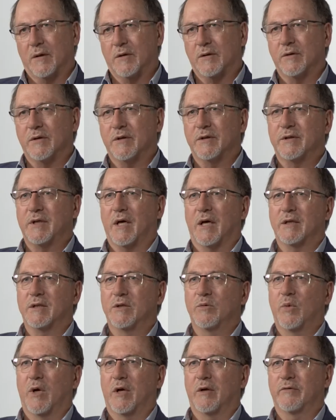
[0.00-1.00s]
So it starts
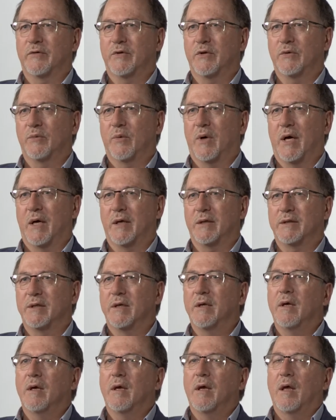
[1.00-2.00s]
in one of two ways.
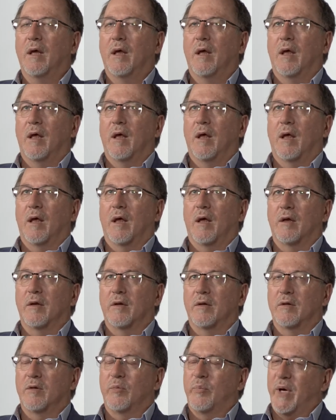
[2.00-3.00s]

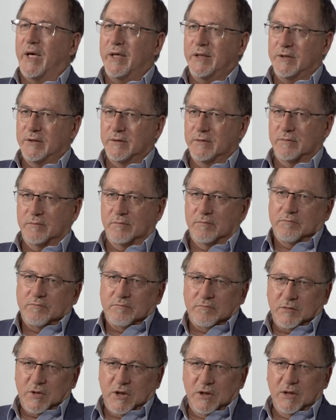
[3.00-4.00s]
The patient
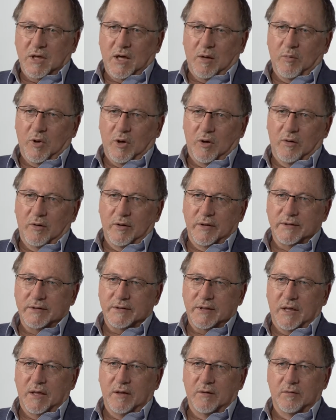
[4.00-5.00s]
can come along and
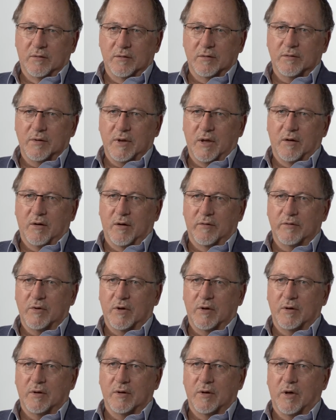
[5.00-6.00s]
say, look, you know, I've
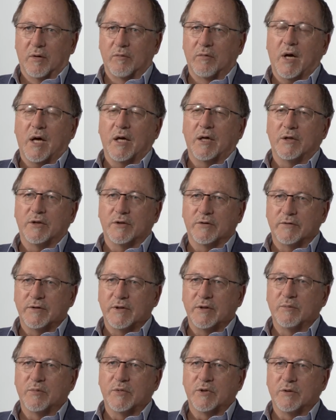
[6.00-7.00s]
got a range of
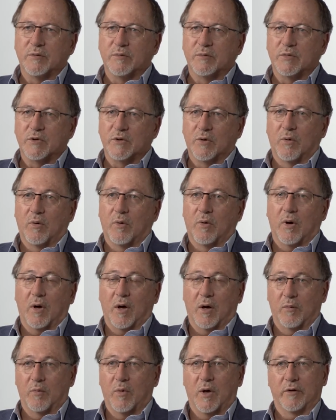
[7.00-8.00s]
symptoms, or
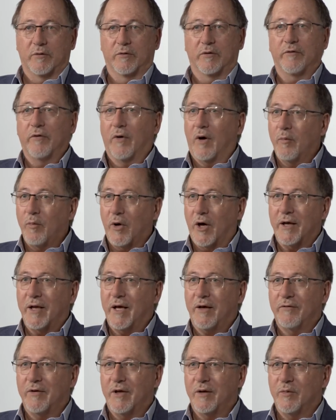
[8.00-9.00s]
I wonder if I might
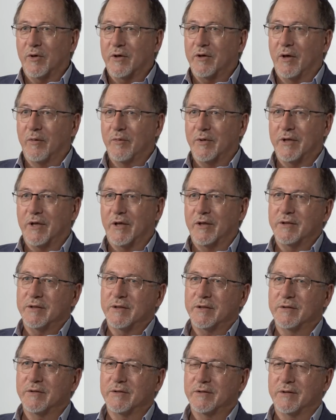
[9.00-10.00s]
have
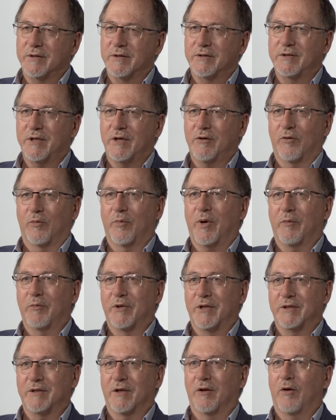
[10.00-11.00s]
haemochromatosis, because the general
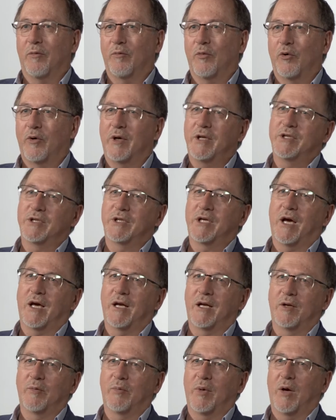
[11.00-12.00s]
public's a lot more
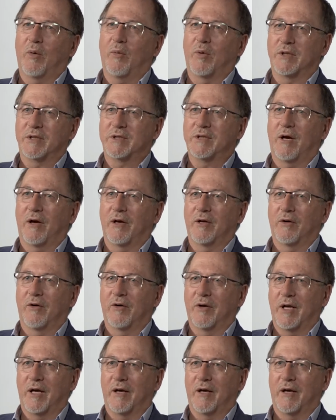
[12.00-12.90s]
educated about what's going on